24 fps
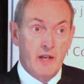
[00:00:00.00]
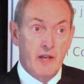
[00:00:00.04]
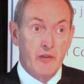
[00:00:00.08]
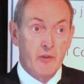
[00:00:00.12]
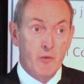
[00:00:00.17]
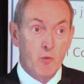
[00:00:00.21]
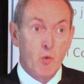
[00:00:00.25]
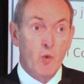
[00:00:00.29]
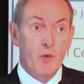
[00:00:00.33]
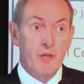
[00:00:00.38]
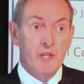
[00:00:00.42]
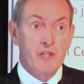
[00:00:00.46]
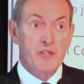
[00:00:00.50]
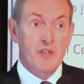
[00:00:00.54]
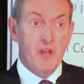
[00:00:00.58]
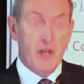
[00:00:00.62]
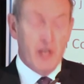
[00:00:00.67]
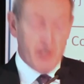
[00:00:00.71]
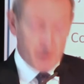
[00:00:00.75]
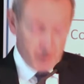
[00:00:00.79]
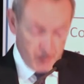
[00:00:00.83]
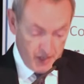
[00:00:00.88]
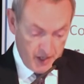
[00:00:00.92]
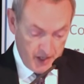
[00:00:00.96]
And the warning
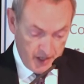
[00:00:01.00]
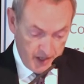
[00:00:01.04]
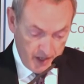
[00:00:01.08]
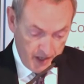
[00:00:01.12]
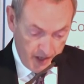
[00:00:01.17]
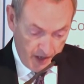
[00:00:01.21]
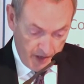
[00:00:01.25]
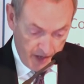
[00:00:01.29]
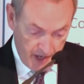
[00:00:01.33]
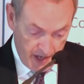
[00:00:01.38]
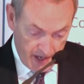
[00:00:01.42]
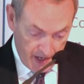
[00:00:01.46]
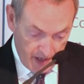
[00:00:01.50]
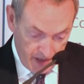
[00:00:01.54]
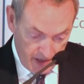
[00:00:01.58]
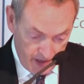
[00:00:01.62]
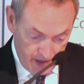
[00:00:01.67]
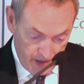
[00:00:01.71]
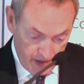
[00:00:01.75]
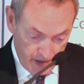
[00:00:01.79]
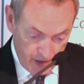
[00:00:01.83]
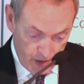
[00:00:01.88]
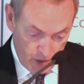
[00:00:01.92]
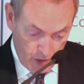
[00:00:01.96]
signs are there.
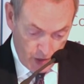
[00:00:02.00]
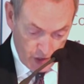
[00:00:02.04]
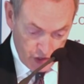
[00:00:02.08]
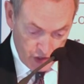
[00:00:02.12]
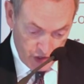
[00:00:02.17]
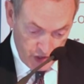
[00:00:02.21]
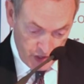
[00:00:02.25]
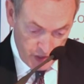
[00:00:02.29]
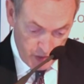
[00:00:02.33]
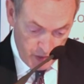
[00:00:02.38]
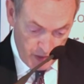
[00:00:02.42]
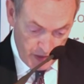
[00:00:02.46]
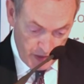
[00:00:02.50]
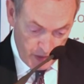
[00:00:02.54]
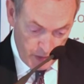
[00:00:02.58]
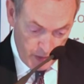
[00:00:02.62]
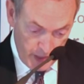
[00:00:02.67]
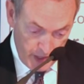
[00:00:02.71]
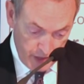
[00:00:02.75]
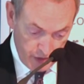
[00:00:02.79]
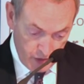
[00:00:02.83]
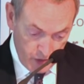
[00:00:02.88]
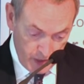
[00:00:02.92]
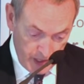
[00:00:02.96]
The question is whether
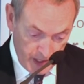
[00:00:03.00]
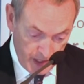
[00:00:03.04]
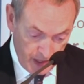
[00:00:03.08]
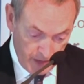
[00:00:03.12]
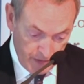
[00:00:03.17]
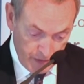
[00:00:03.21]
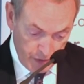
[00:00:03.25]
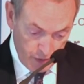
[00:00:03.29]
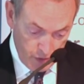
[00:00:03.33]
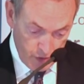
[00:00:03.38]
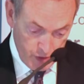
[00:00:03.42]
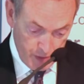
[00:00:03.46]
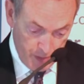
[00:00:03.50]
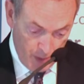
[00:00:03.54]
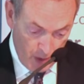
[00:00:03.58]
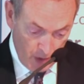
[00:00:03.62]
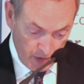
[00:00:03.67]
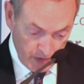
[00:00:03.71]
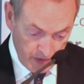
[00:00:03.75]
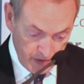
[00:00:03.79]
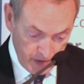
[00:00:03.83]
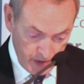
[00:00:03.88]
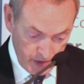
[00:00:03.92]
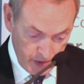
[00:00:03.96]
we are doing enough to
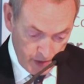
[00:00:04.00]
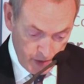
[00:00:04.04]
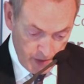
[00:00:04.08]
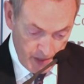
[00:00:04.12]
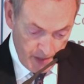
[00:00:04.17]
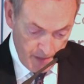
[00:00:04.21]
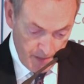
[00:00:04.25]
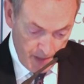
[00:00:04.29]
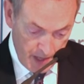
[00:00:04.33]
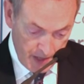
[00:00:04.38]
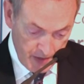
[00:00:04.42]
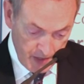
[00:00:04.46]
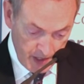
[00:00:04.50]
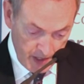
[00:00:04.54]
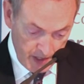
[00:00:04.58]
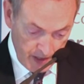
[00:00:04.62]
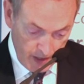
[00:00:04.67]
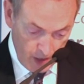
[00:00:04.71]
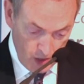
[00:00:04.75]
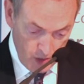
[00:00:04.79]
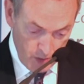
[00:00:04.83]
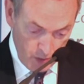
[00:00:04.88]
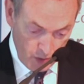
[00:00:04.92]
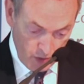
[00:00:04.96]
respond to an
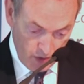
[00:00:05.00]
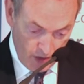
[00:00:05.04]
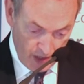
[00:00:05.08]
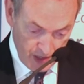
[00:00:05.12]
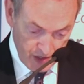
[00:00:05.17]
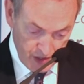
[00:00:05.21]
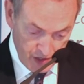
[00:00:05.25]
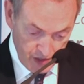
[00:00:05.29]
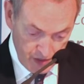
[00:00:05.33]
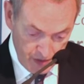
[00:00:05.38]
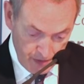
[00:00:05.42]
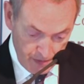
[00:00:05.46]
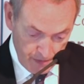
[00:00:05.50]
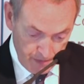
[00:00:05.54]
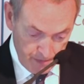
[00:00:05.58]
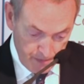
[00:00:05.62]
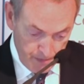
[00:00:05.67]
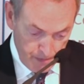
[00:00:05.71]
impending global crisis.